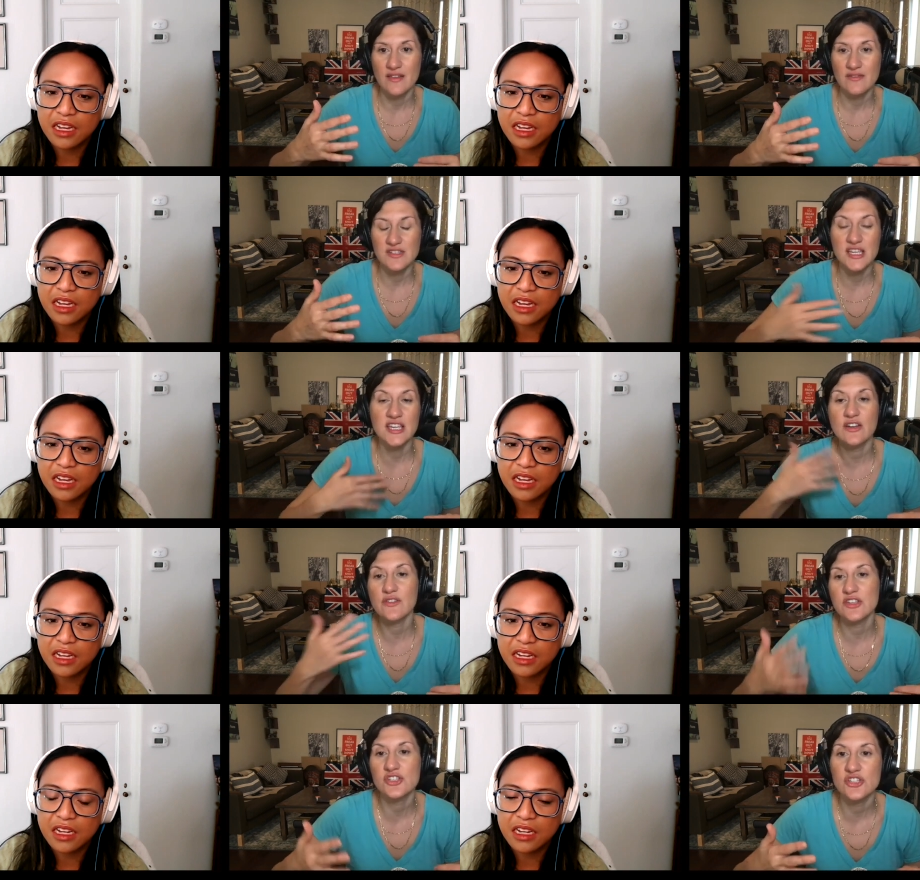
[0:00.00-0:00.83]
Speaker 1: to hear
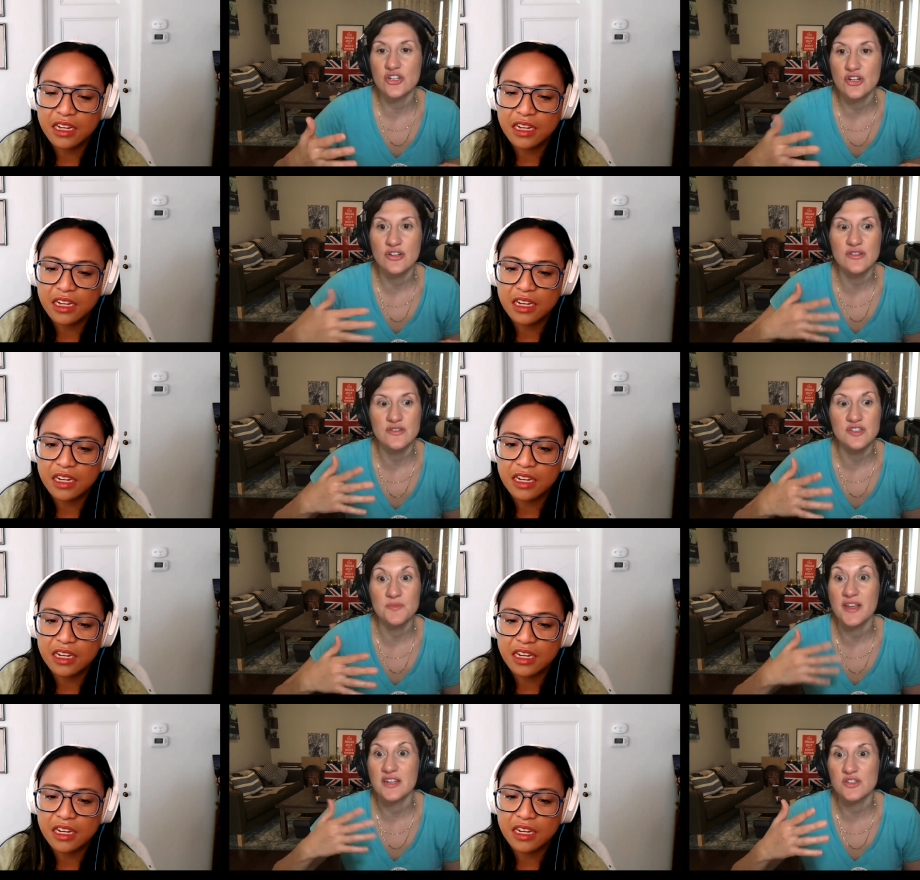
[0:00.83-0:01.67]
that she, her
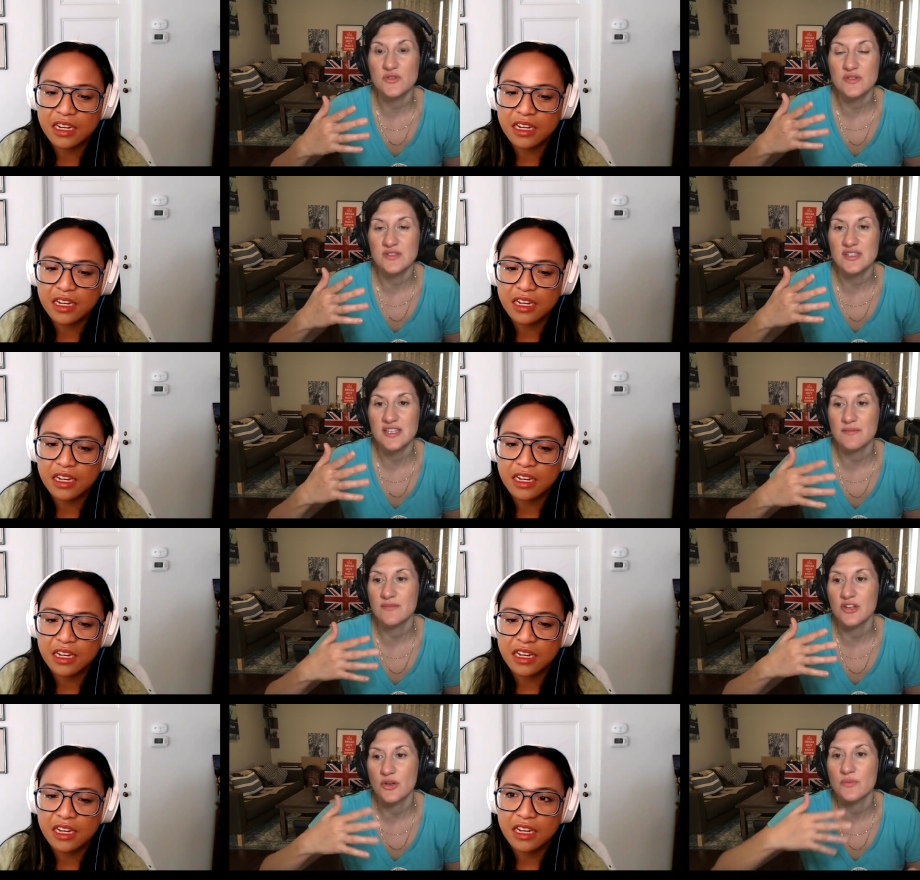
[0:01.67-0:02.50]
Spanish,
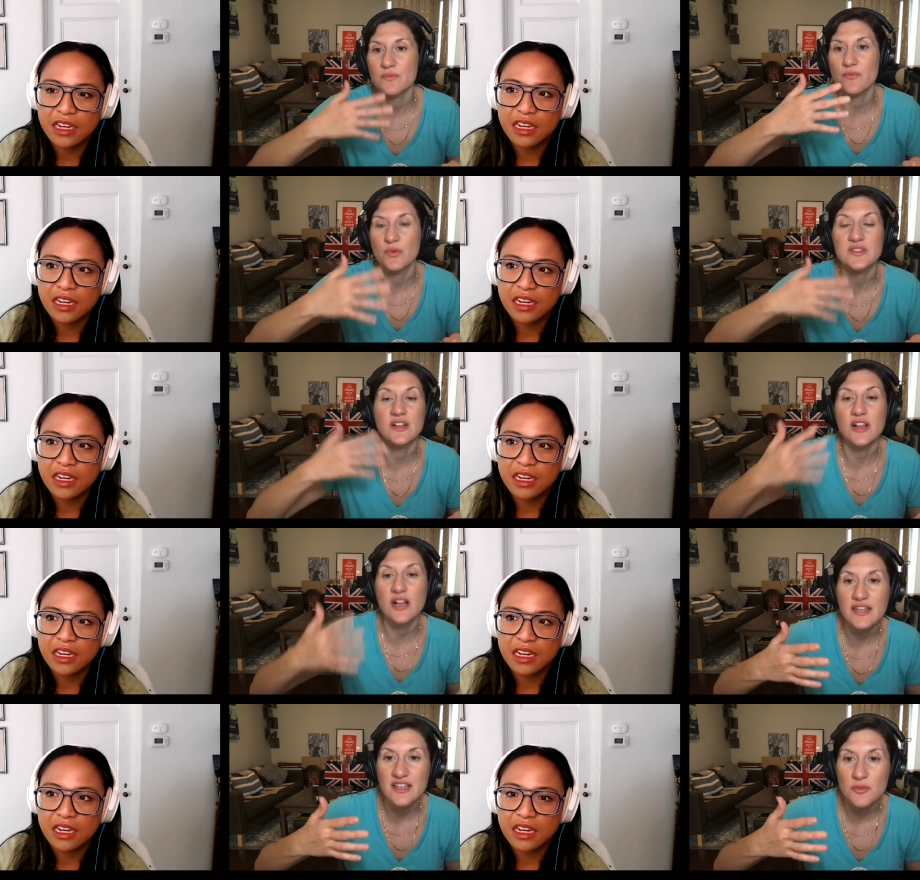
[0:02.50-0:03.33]
you know, was
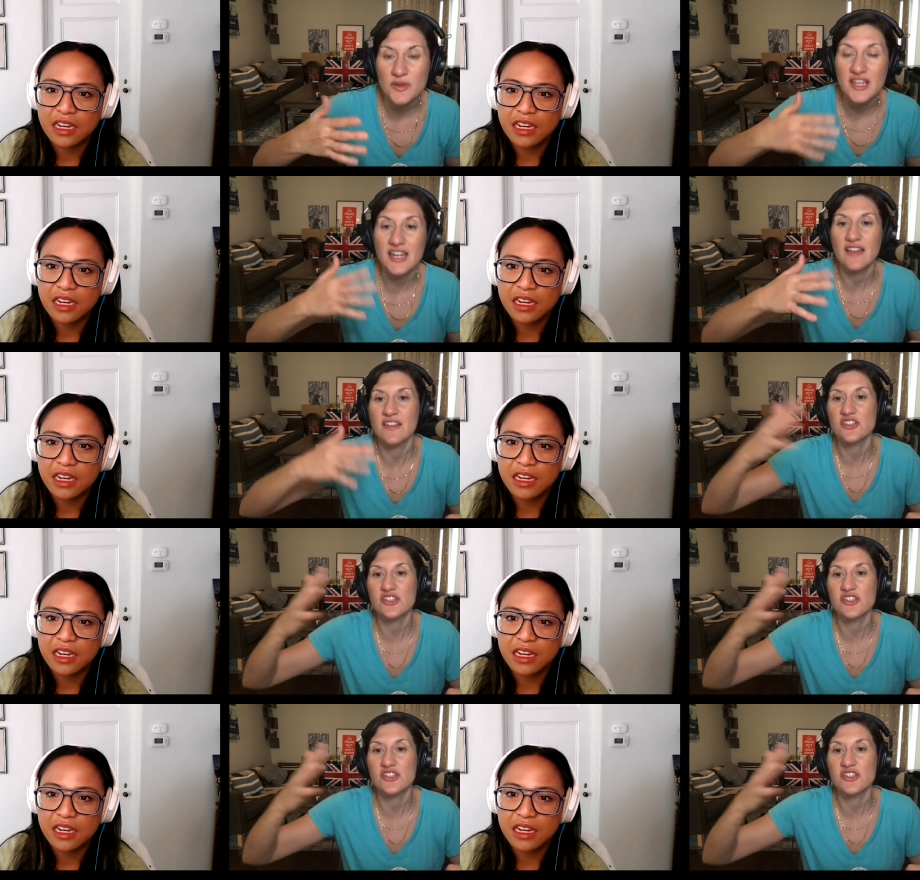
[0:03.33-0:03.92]
clunky at the beginning and then